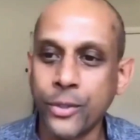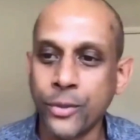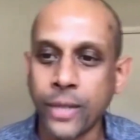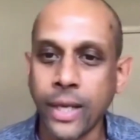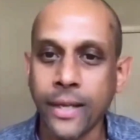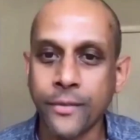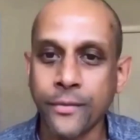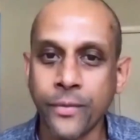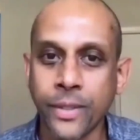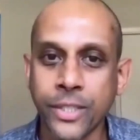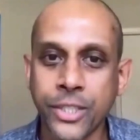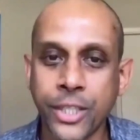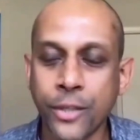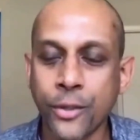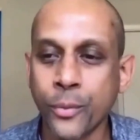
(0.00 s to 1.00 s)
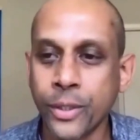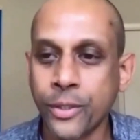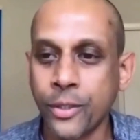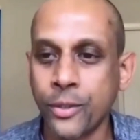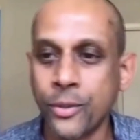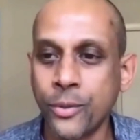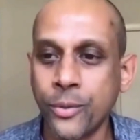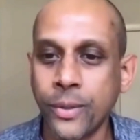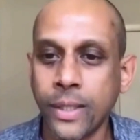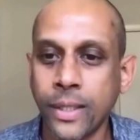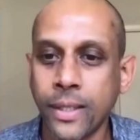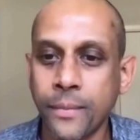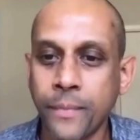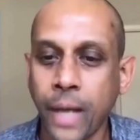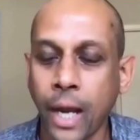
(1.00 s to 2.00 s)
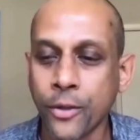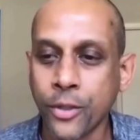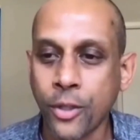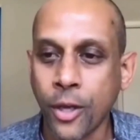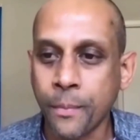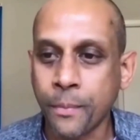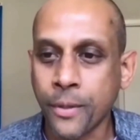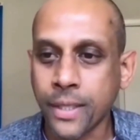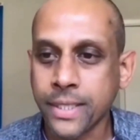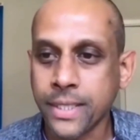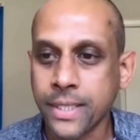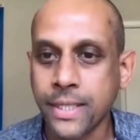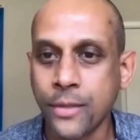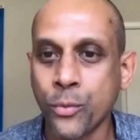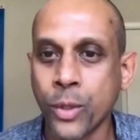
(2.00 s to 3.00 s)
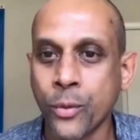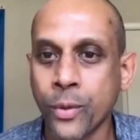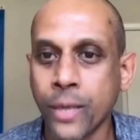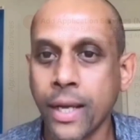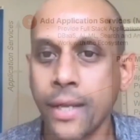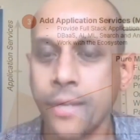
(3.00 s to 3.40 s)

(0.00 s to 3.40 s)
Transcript: to kind of uh, share with you um, our thought process and where we're